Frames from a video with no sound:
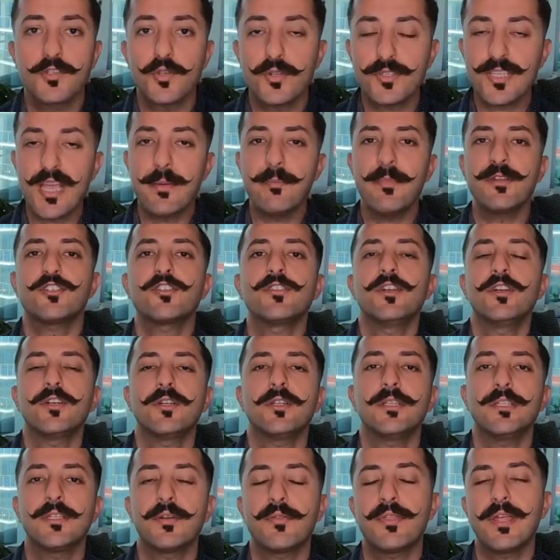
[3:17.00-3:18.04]
So as I mentioned
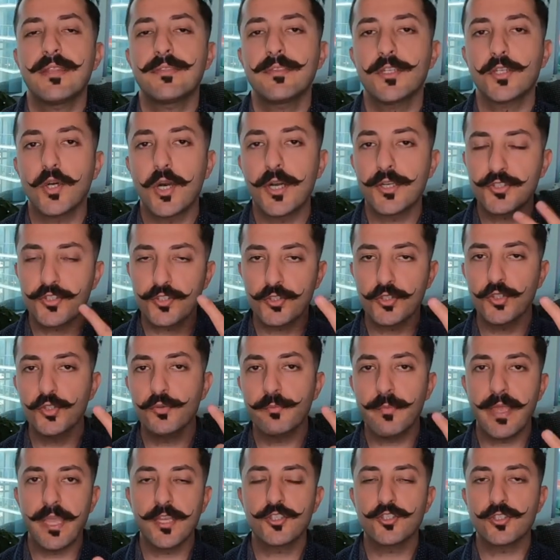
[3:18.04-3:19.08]
earlier, that there are two
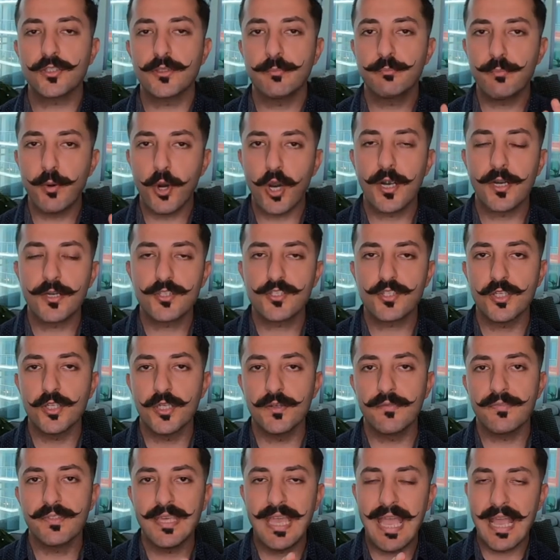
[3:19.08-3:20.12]
major parts
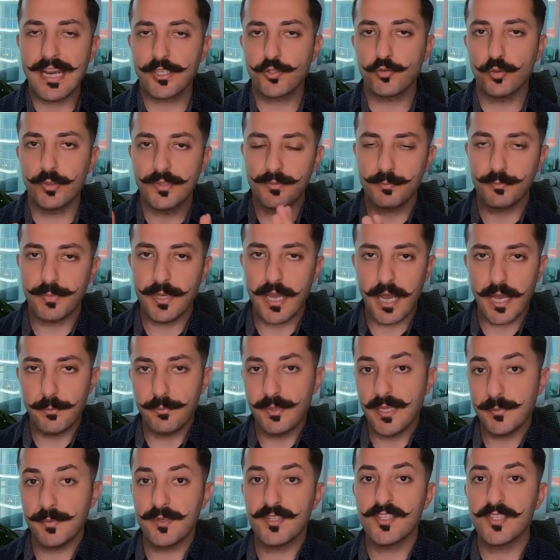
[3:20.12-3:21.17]
of the actual
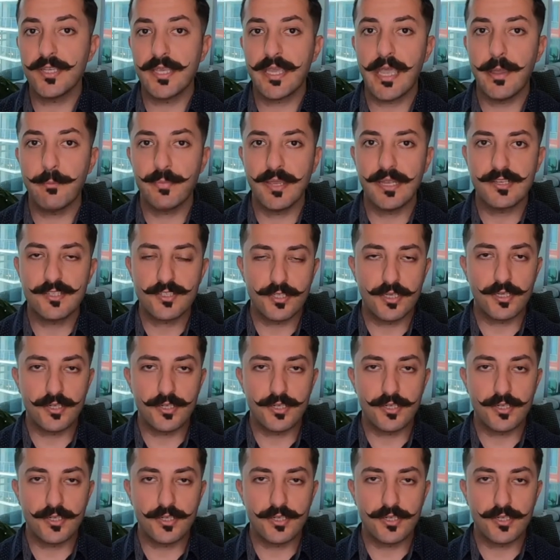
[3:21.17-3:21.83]
PPC campaigns.